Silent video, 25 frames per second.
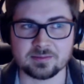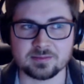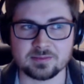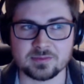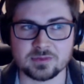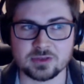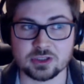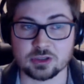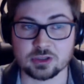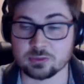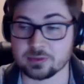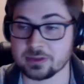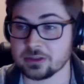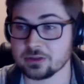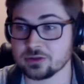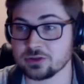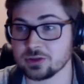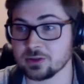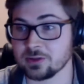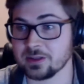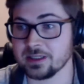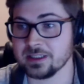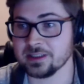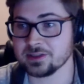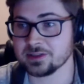career
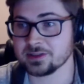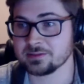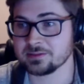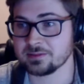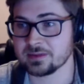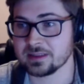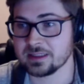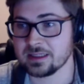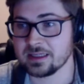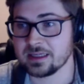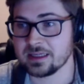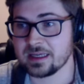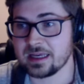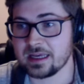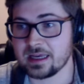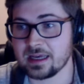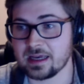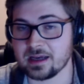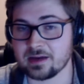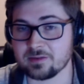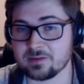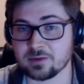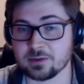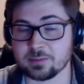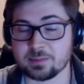choice
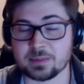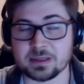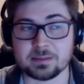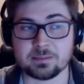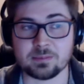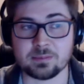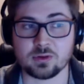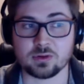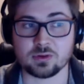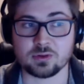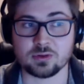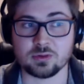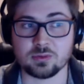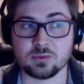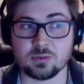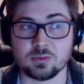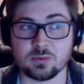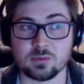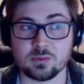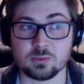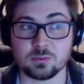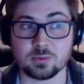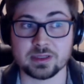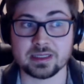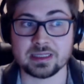for people who
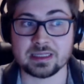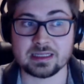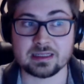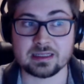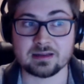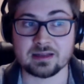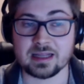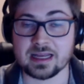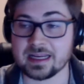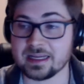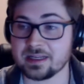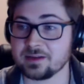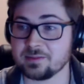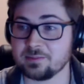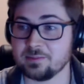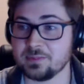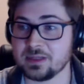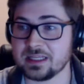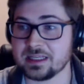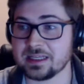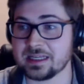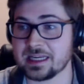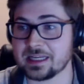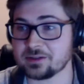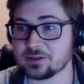really like
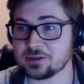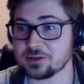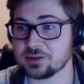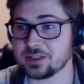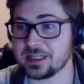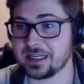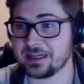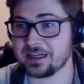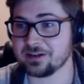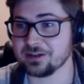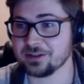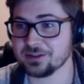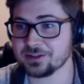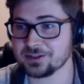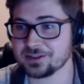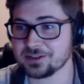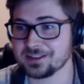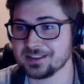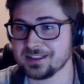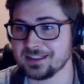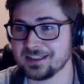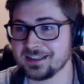being entertainers.